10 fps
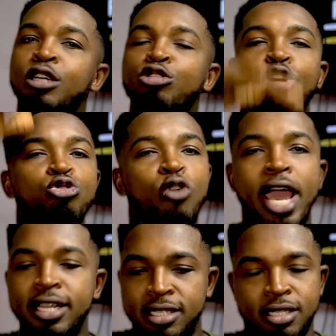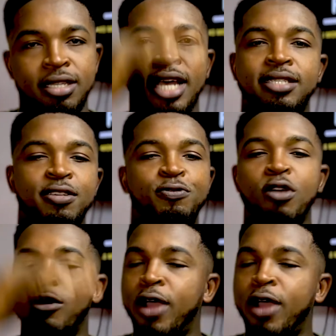Don't write as if you are